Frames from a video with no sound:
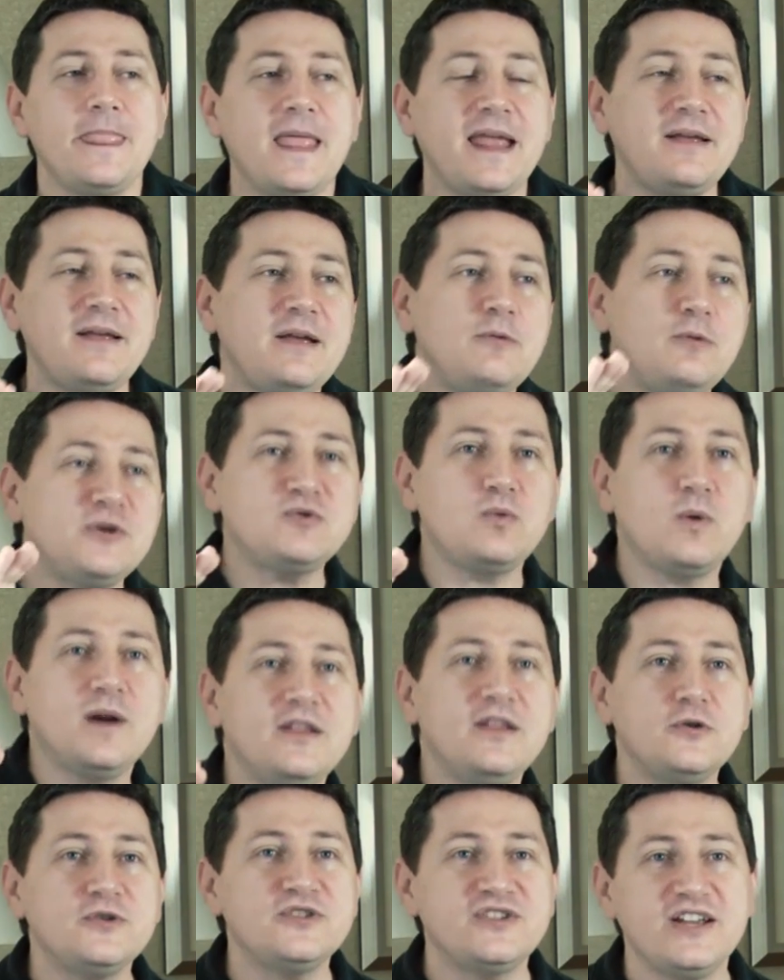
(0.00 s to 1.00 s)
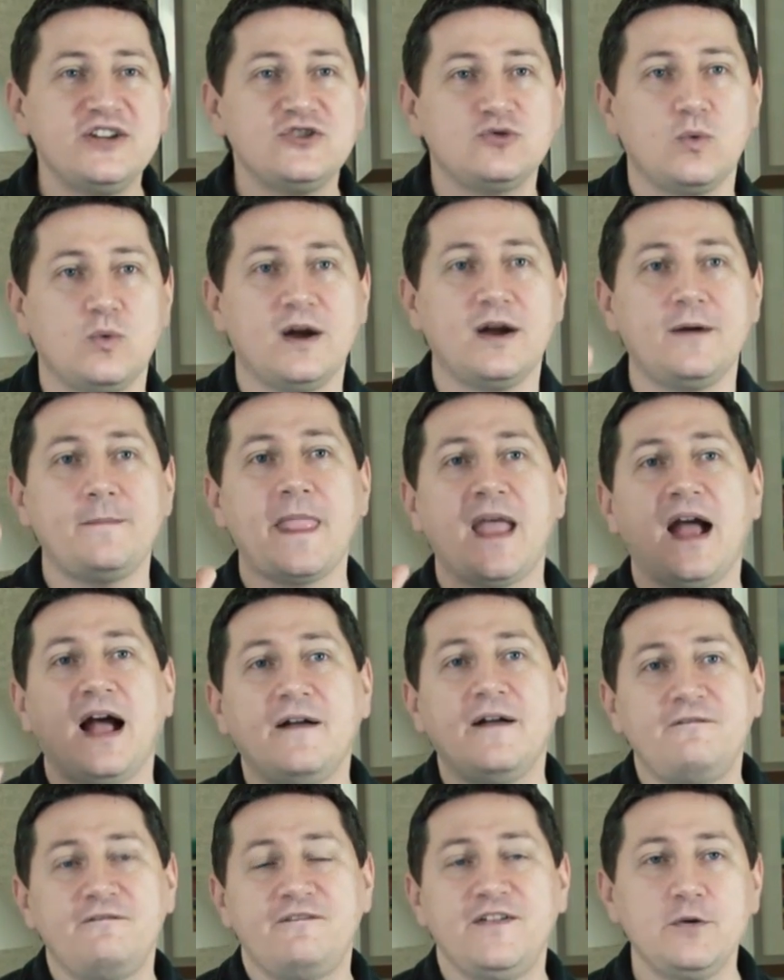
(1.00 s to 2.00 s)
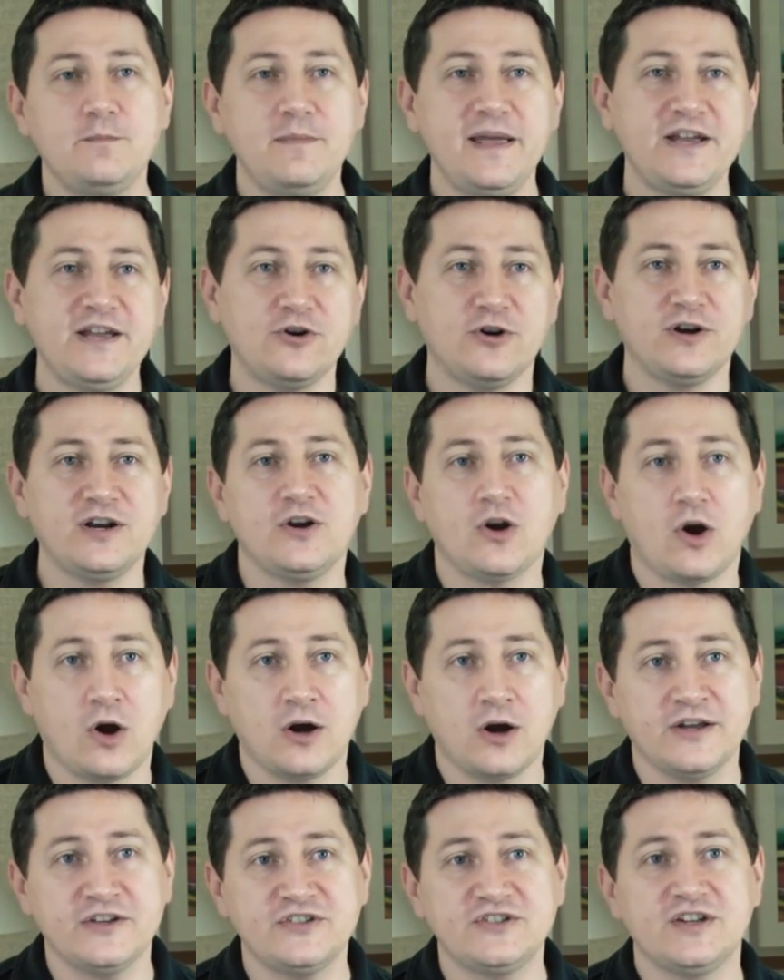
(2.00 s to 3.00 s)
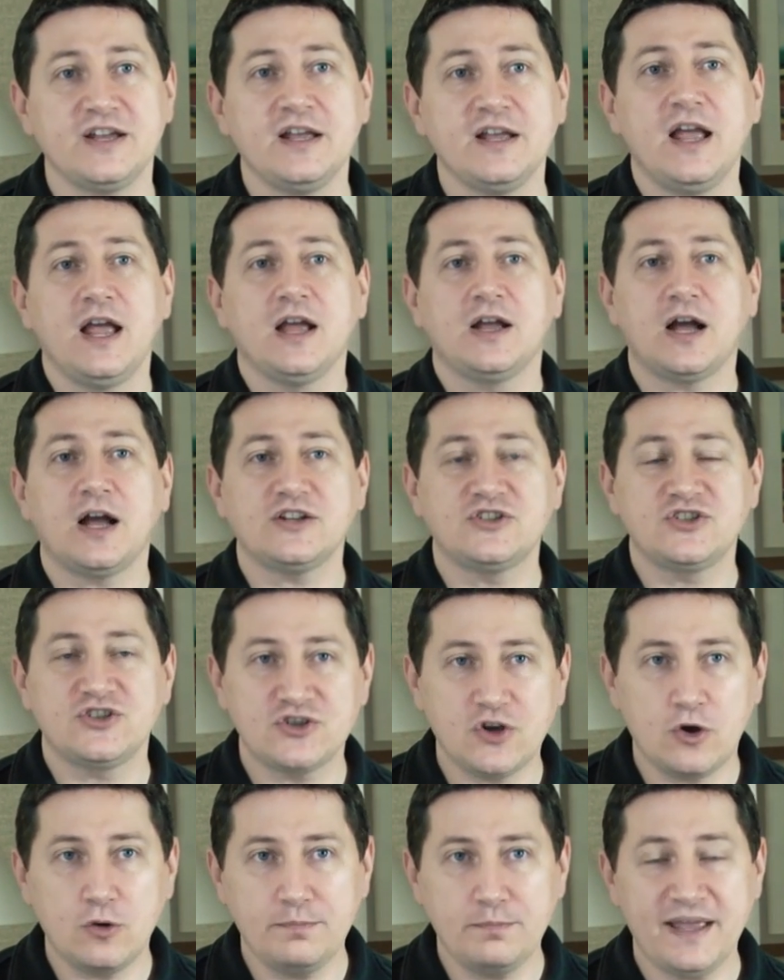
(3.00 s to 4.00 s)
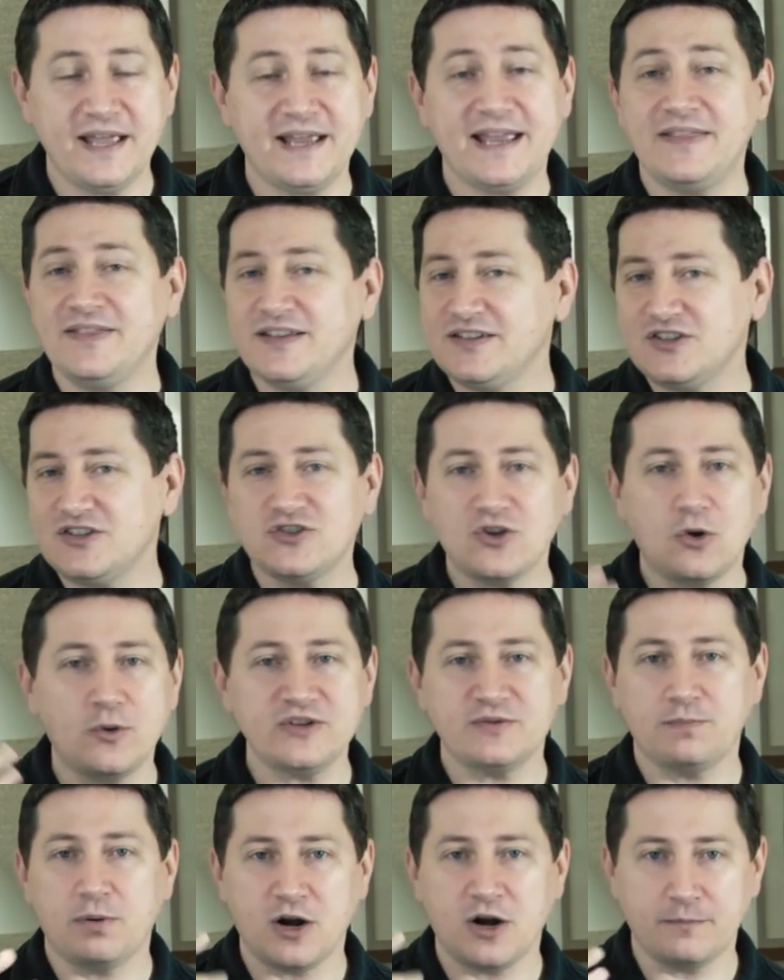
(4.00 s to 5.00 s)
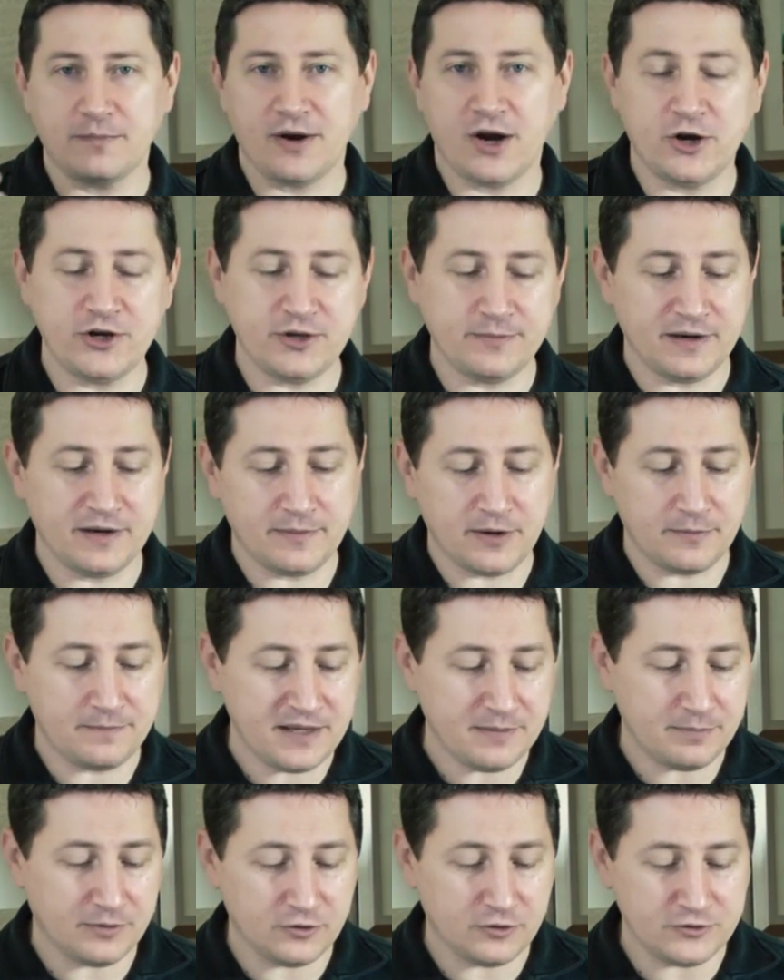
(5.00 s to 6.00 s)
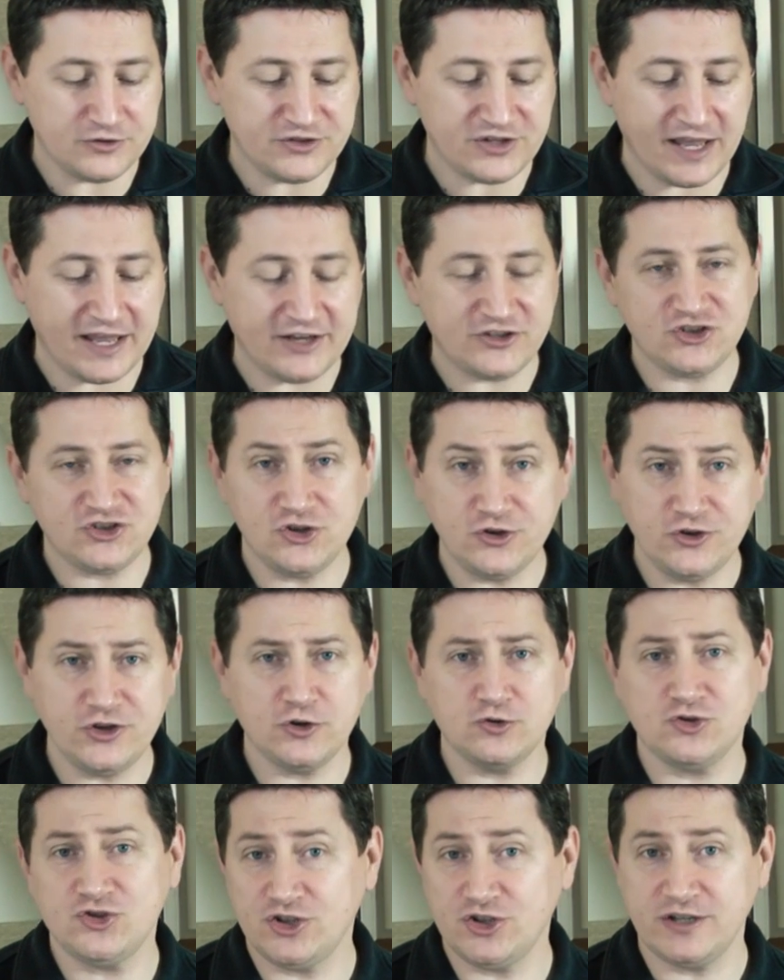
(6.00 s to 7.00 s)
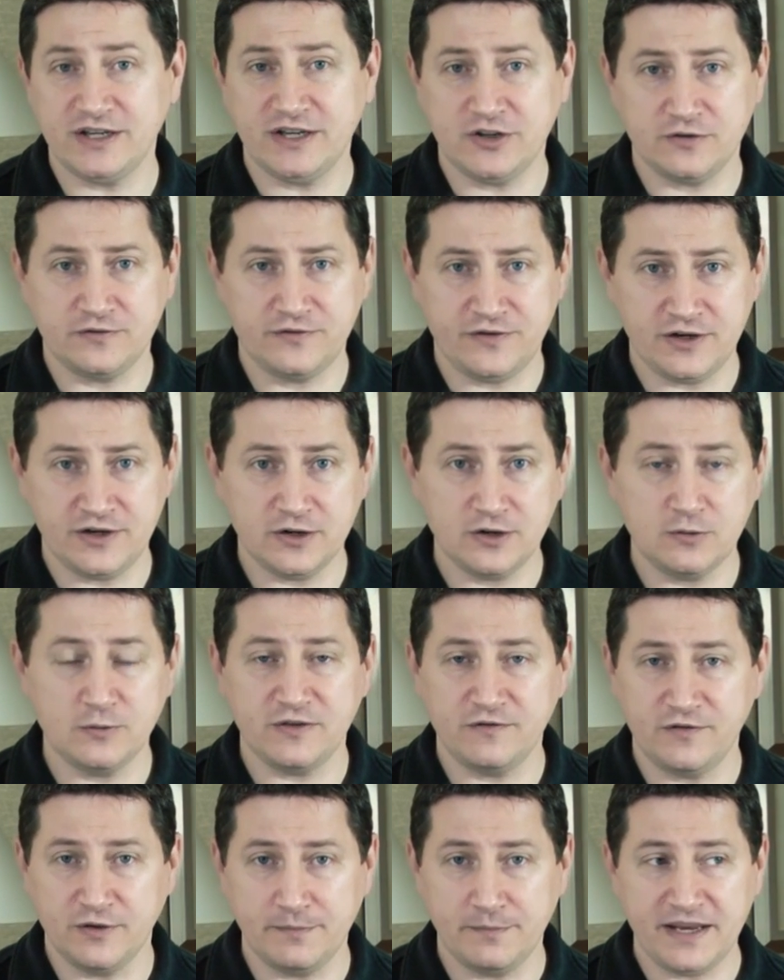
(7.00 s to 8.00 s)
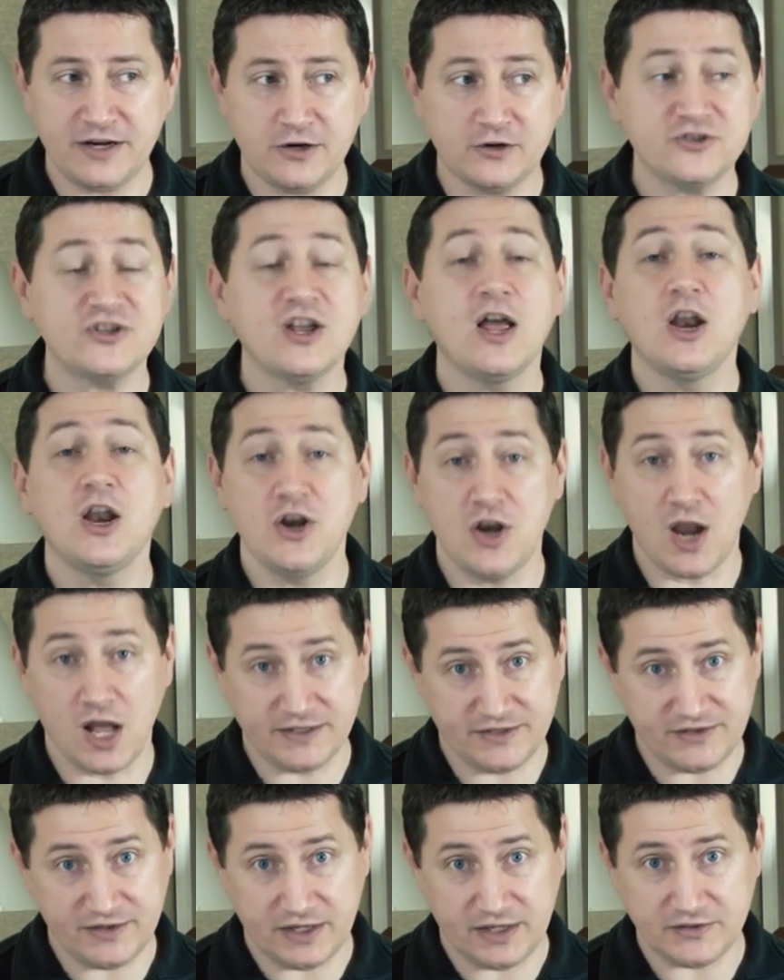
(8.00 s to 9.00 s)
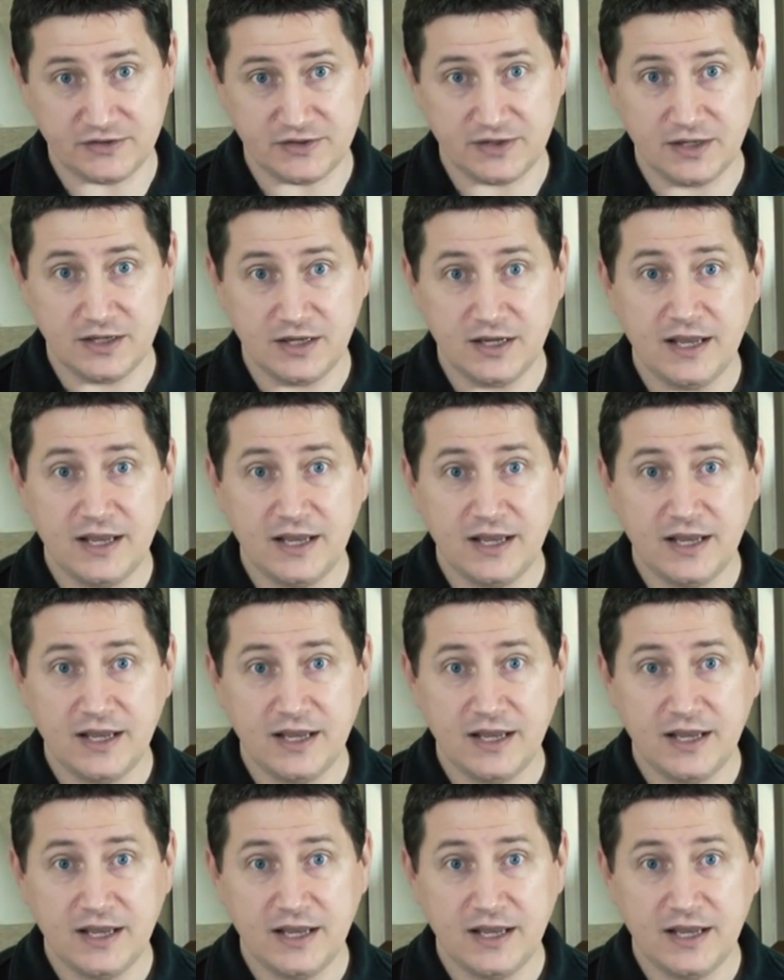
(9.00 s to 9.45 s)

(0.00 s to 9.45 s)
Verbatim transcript: It was one of those things where a filmmaker and an artist got so big, and this is always a part of my argument about people who say studios shouldn't interfere with filmmakers. Nonsense.